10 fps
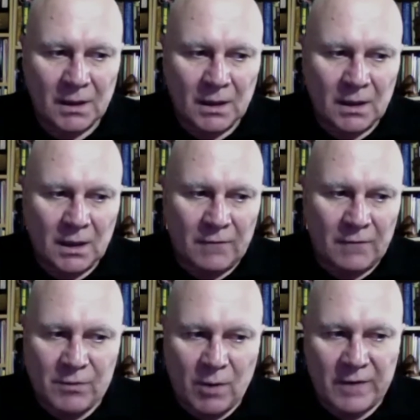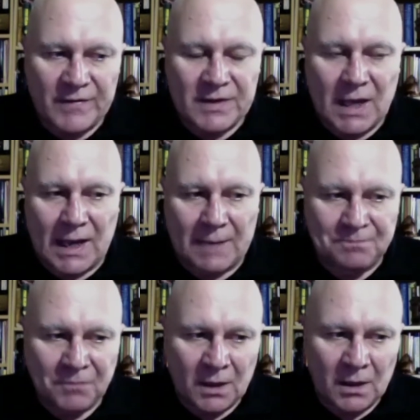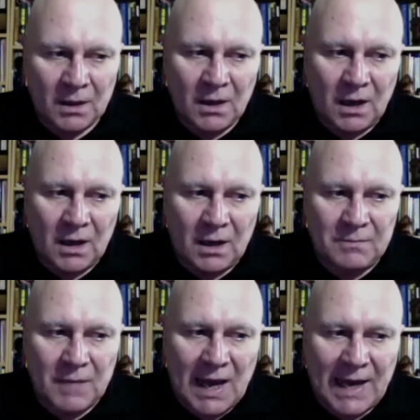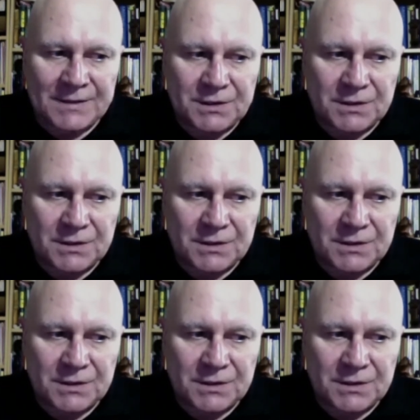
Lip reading: a reservoir of a dam. And